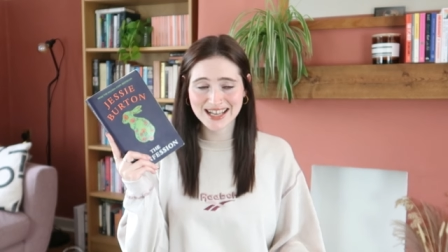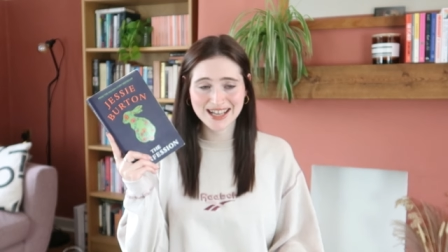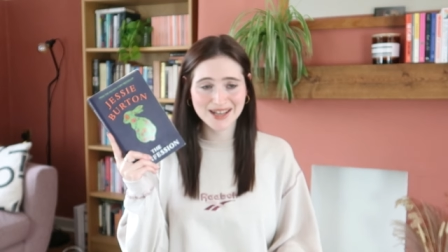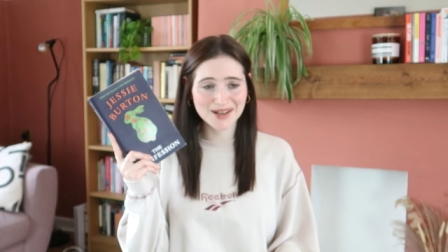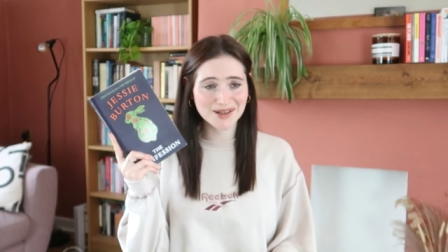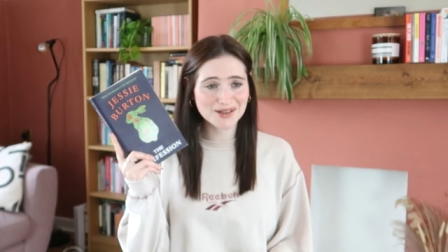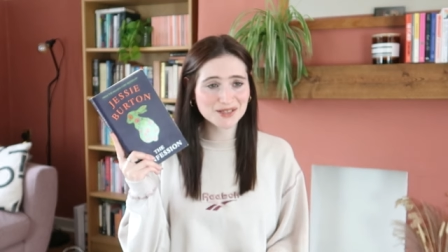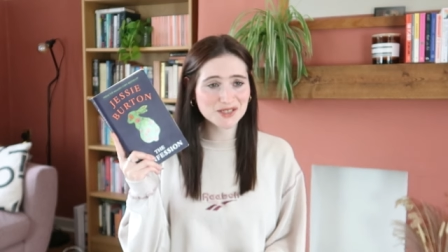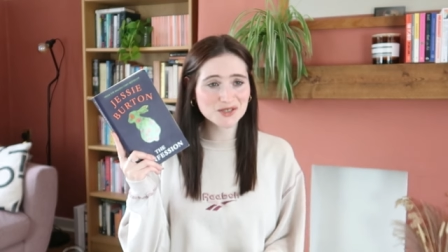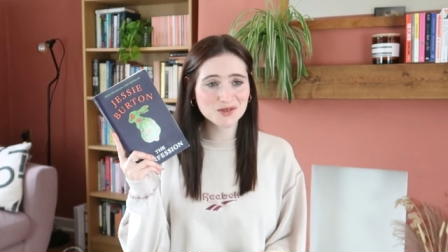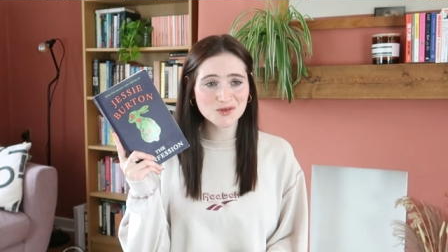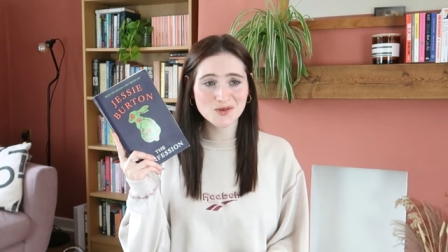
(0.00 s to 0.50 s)

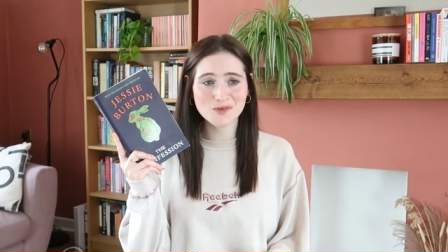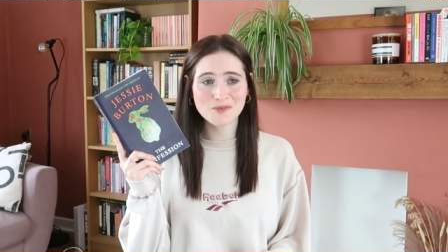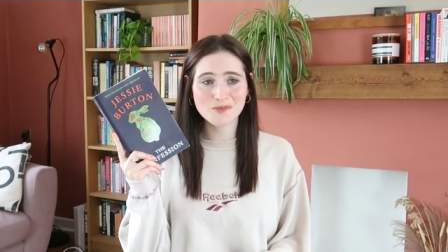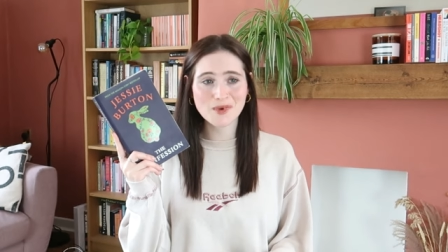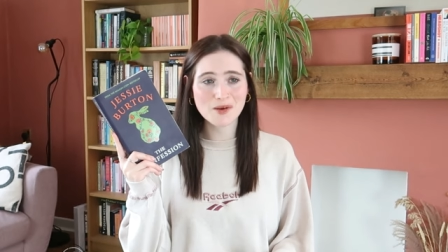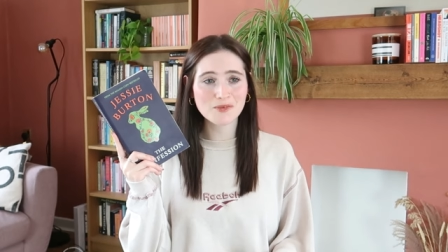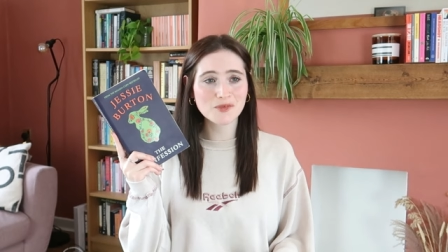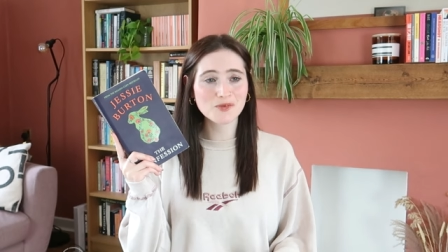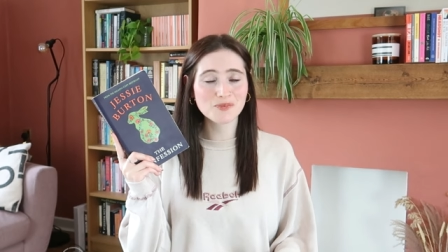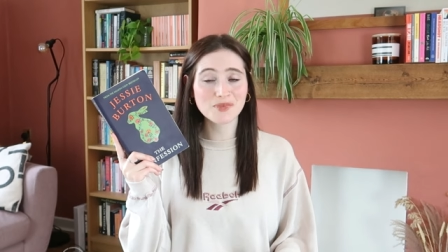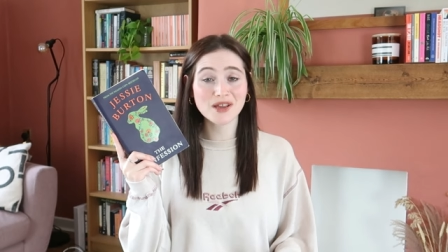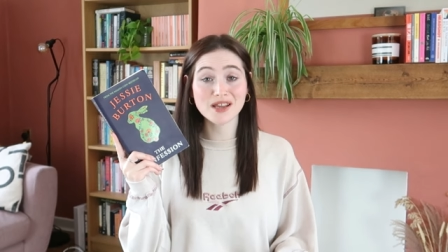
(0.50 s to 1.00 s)
and I just
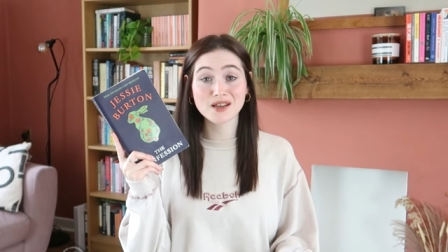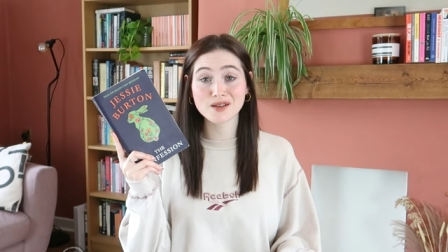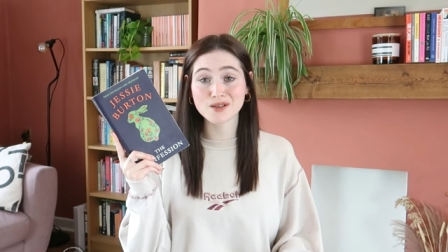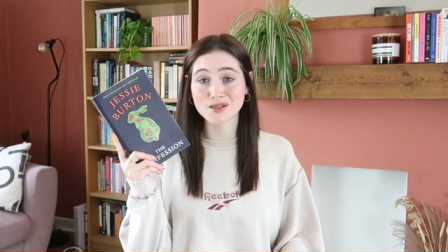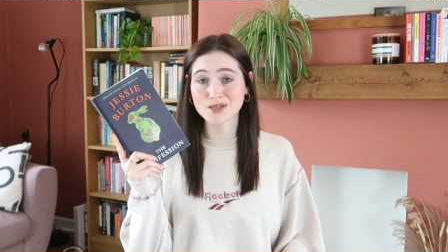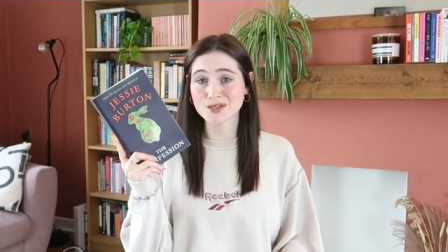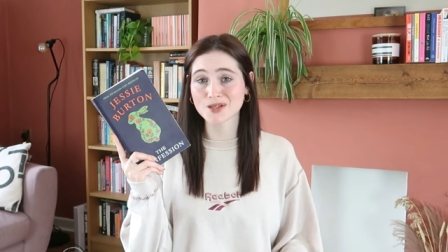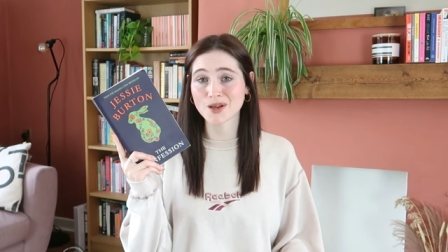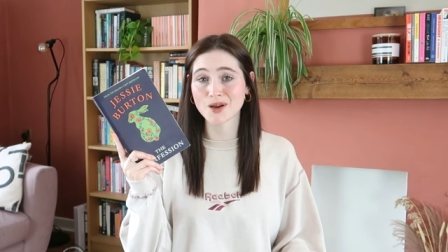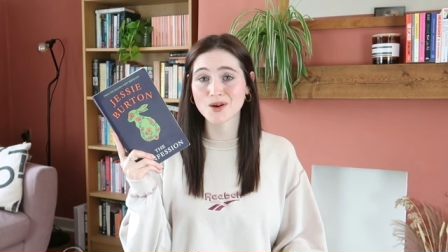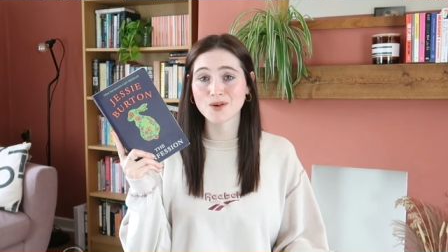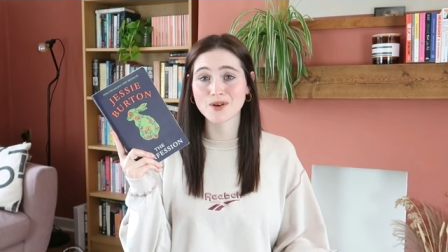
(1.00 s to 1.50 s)
remember being
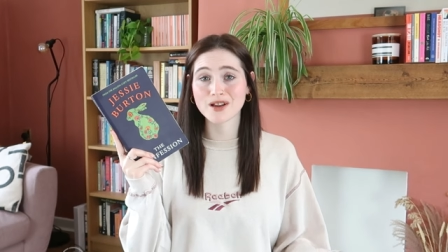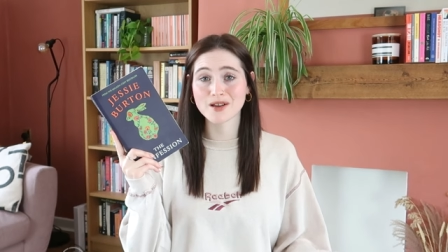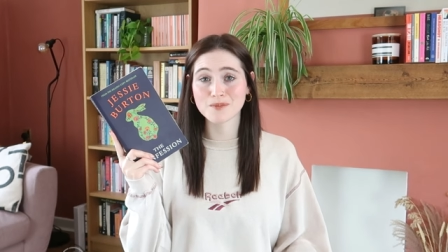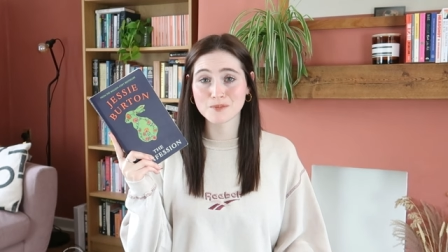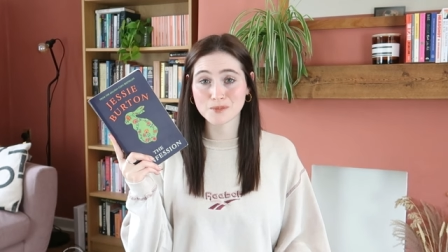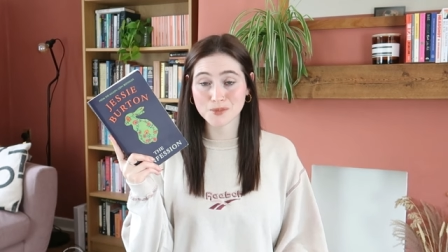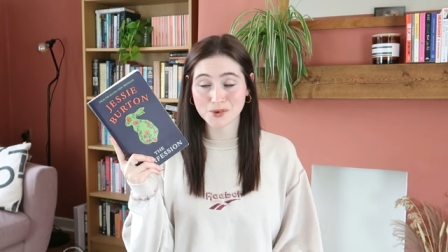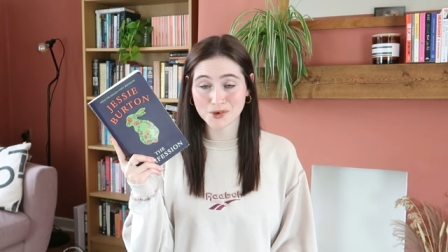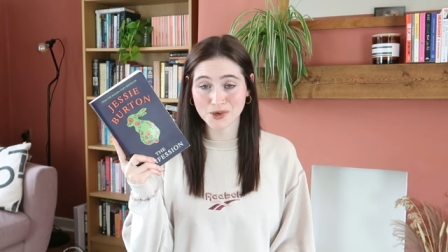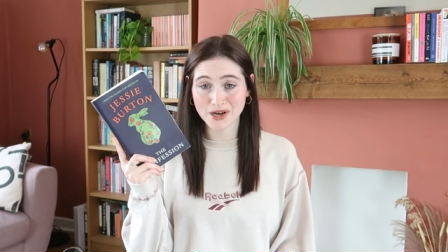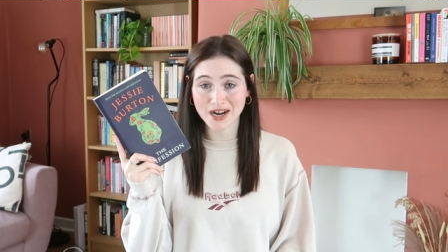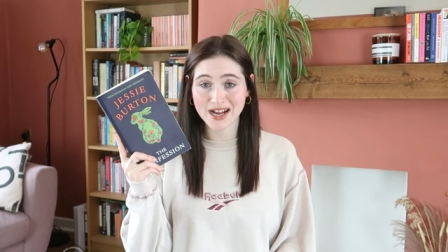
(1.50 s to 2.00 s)
so
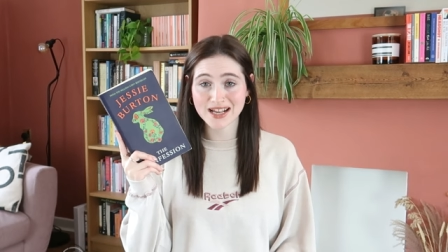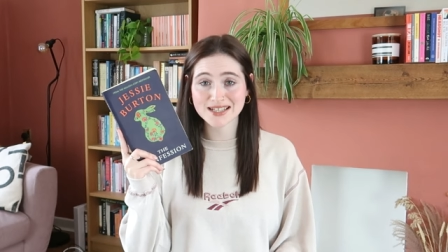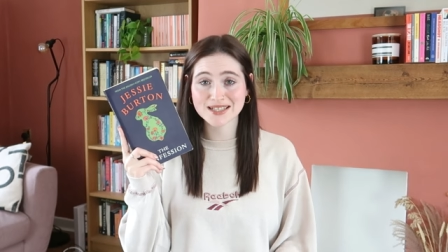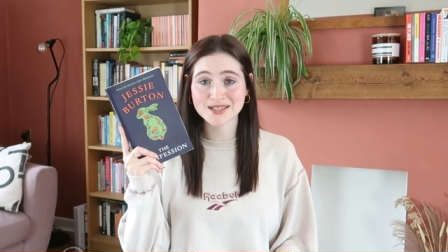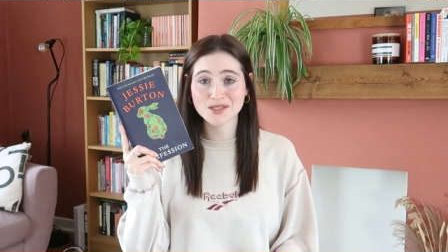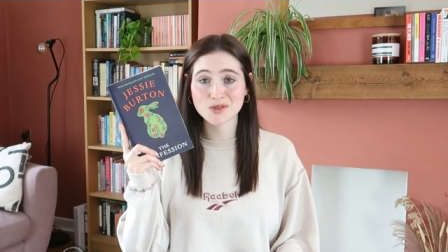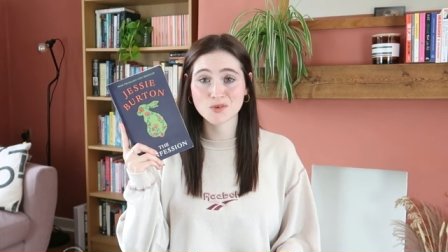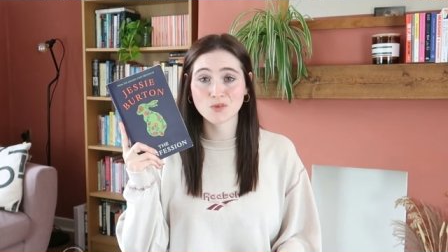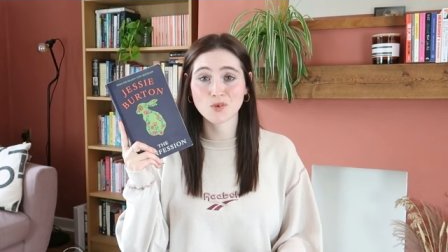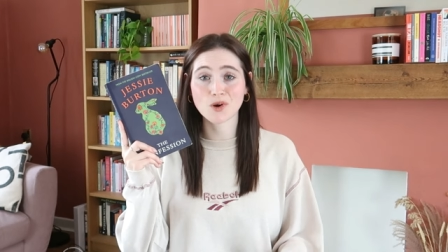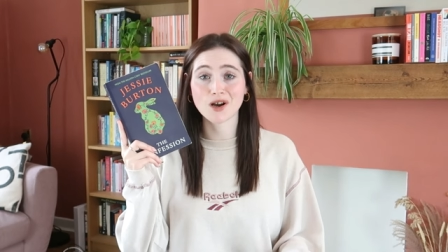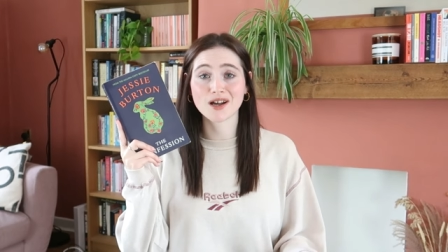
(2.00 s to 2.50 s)

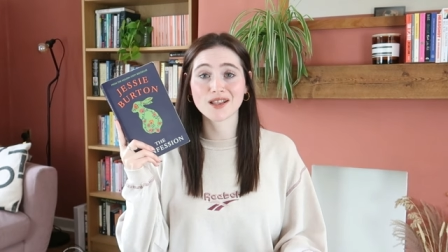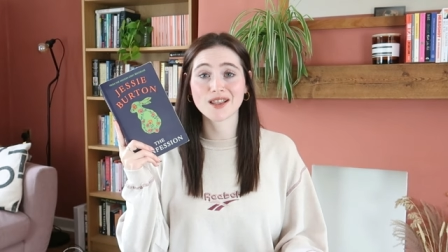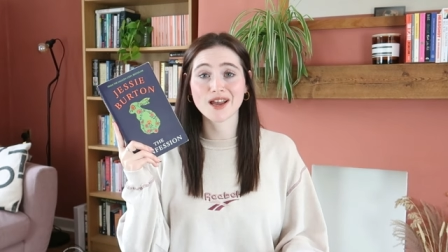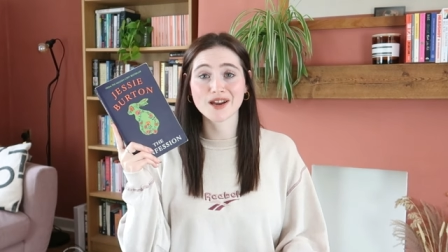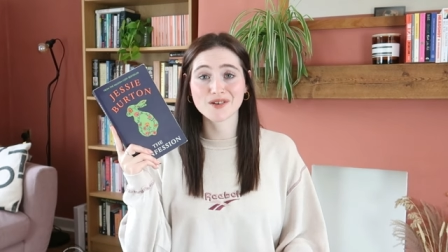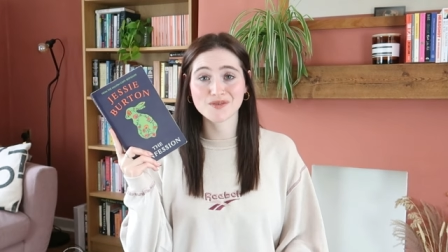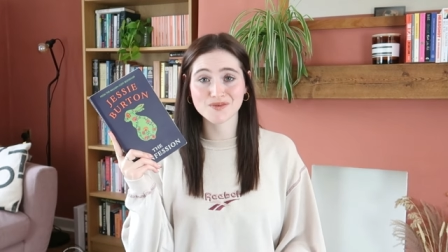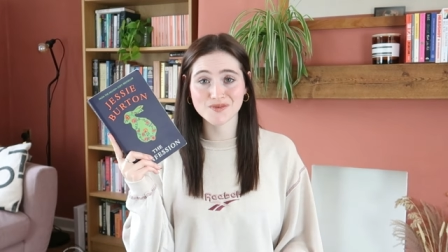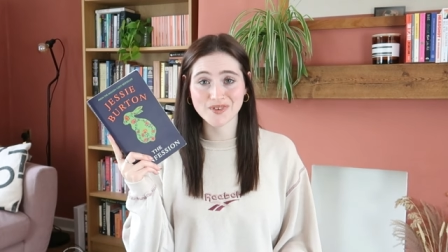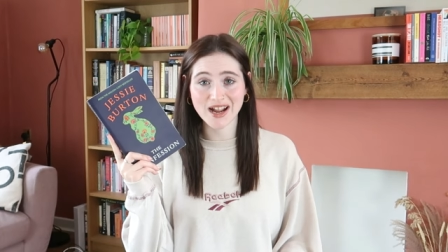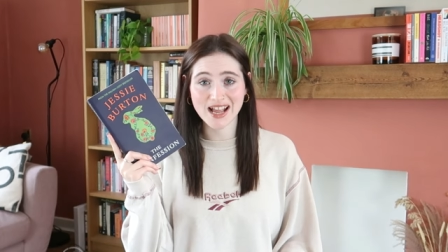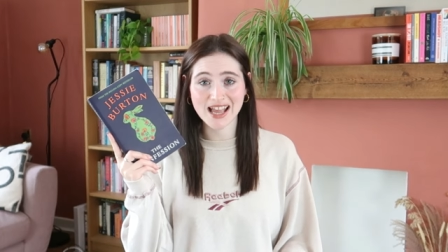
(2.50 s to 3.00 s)
impressed while
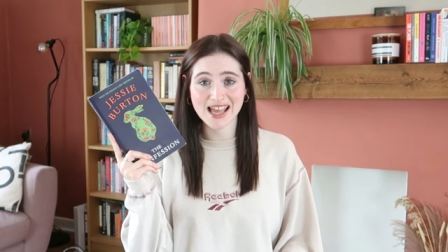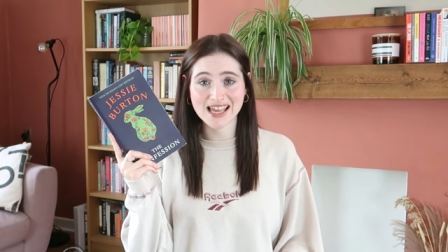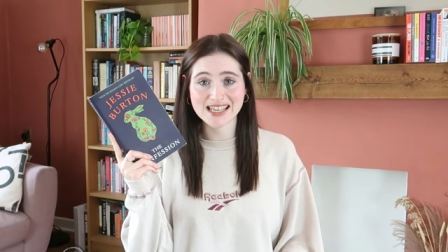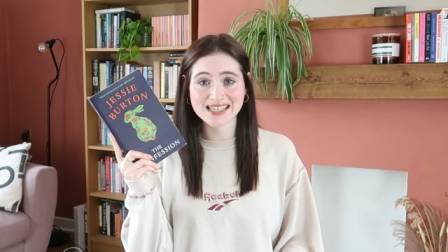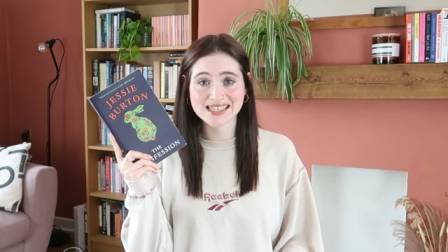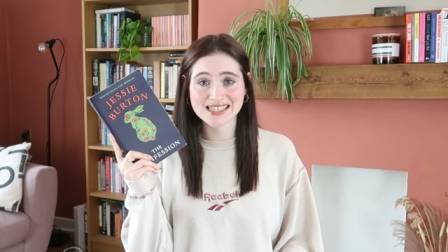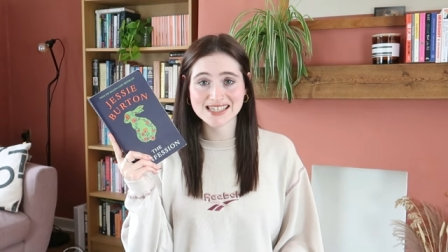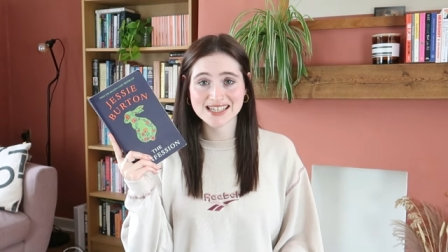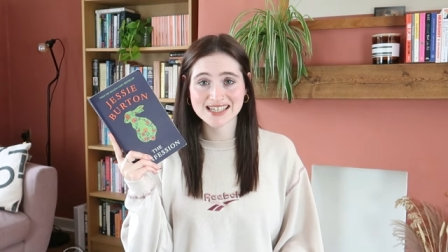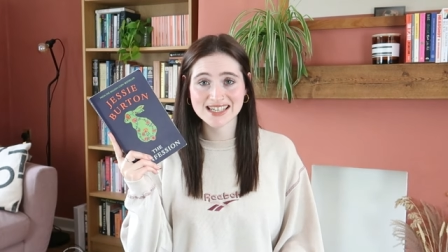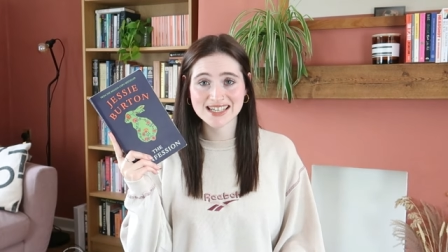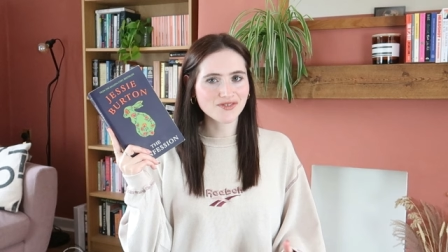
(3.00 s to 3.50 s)
I read.